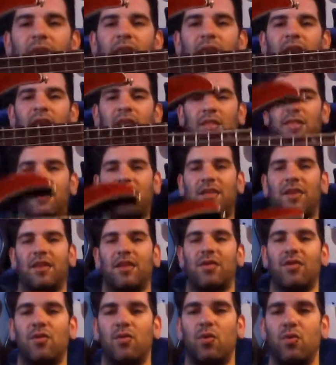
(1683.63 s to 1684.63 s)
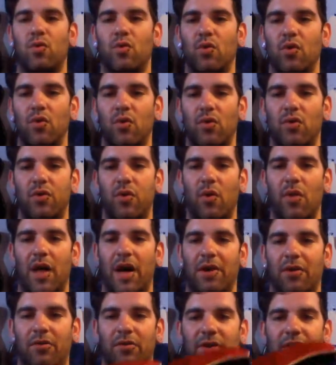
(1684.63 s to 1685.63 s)
Because this thing's cool. They're not
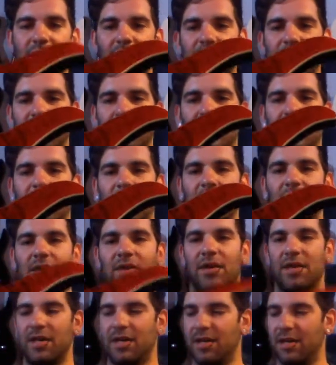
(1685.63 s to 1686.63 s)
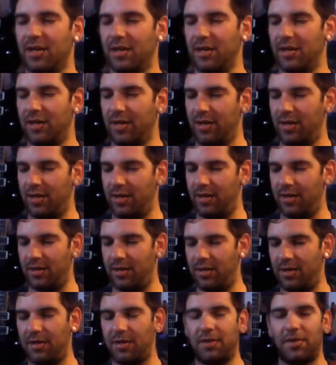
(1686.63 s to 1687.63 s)
only like the color,
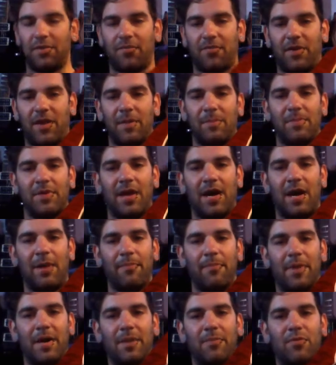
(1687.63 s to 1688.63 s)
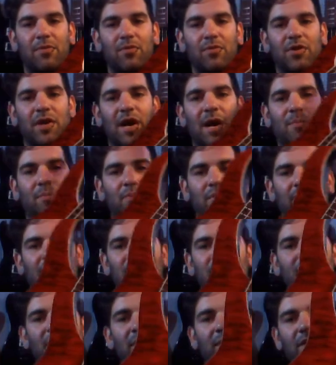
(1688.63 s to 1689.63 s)
the flame top, maple top, whatever
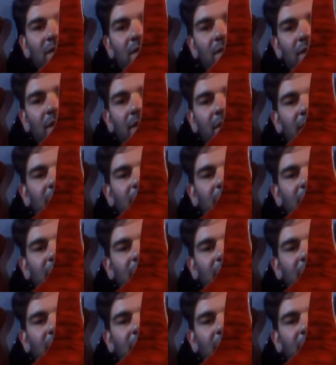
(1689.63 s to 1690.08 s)
you want to call it.